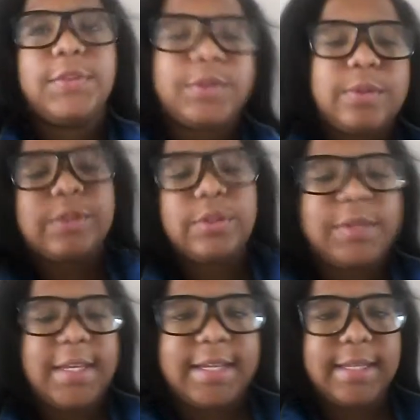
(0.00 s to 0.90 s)
new to
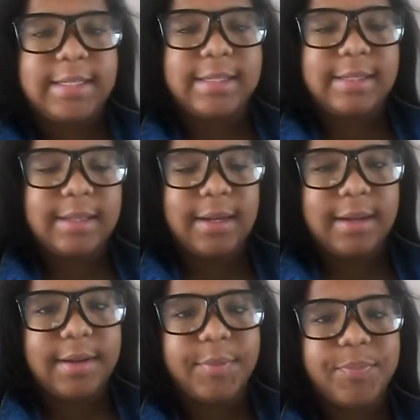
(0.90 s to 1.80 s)
this,
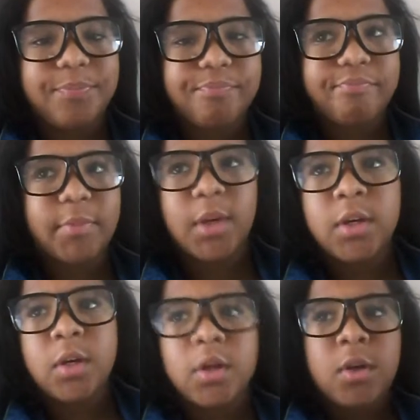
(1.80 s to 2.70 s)
uh,
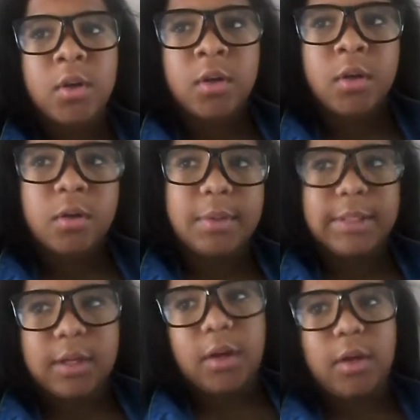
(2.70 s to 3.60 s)

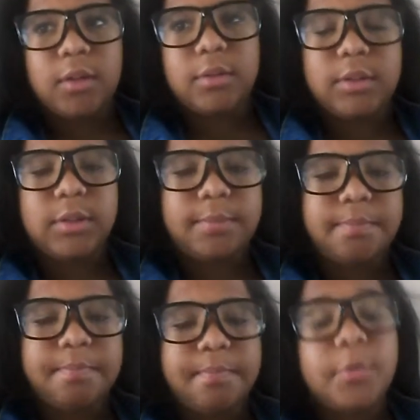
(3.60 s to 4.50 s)
what's it called,
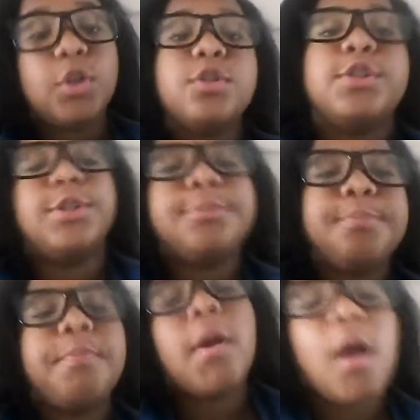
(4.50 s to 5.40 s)
YouTube.
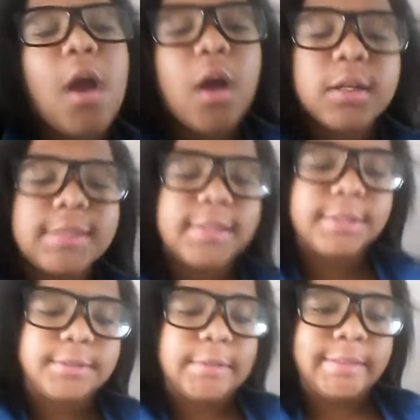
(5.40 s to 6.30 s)

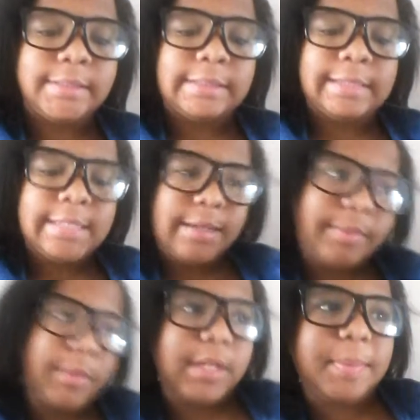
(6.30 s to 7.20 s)
So,
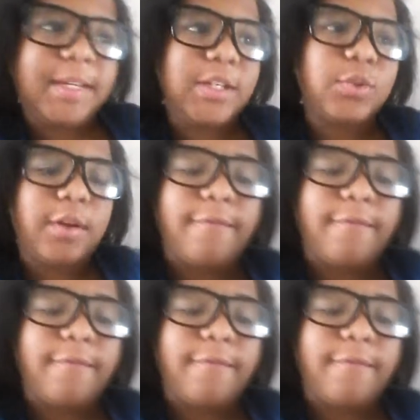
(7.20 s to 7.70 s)
I'm going to be doing